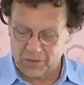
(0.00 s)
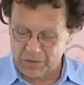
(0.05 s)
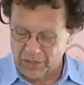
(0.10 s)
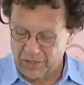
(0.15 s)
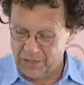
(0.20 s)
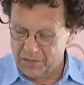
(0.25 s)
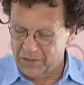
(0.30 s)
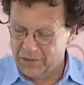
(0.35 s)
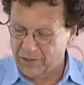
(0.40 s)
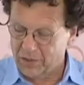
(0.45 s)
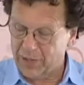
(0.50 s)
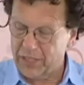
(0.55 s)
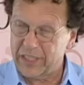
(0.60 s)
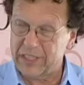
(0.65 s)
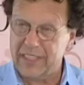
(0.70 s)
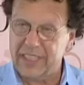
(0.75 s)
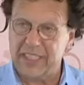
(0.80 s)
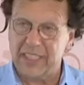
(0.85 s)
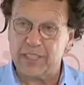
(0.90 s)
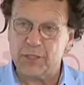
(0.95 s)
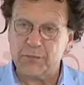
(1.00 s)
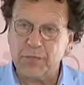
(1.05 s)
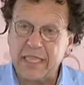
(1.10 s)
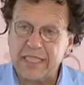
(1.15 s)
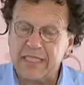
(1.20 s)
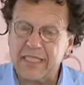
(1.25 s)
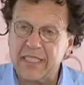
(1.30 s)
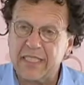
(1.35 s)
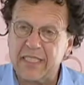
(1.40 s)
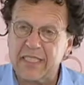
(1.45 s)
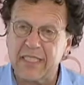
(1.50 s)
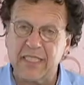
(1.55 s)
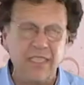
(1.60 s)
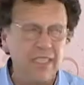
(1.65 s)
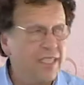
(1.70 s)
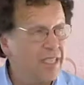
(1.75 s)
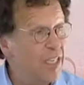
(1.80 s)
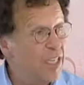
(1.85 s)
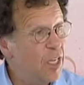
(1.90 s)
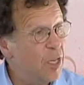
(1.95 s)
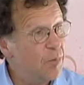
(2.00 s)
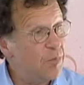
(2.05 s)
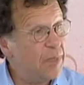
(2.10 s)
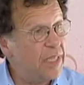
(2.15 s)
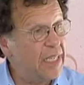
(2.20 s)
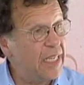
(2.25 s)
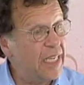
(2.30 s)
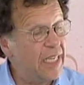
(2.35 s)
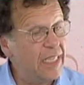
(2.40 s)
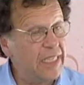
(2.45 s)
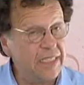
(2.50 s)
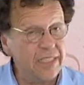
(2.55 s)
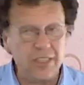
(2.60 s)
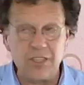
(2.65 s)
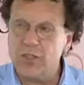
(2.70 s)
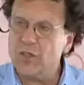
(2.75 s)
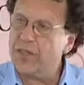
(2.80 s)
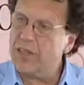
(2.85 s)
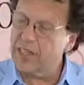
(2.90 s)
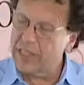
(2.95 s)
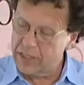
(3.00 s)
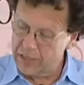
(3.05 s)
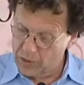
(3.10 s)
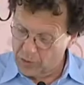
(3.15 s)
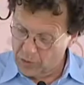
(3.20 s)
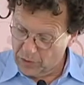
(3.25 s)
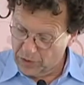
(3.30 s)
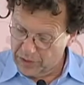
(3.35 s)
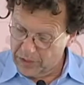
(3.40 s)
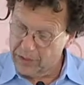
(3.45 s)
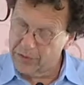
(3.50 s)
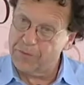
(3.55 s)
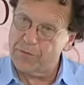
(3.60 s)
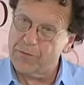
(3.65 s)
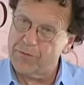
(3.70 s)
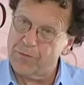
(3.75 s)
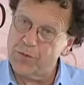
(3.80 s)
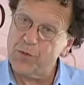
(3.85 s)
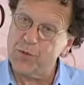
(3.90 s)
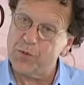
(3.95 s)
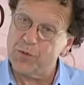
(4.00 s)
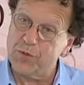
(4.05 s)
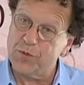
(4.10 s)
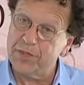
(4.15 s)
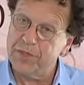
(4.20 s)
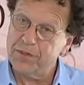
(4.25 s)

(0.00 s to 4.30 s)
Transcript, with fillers: uh, loyalty, is basically because you're their source of food.